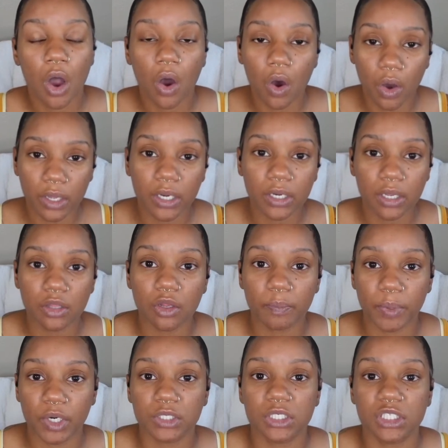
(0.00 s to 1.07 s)
on another
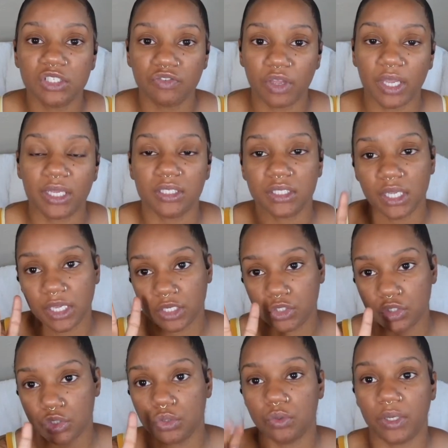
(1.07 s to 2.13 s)
person's face in
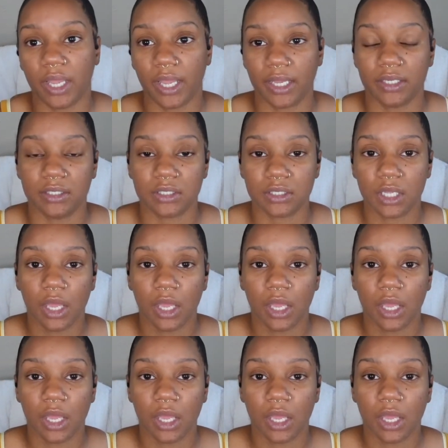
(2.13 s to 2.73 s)
2 days.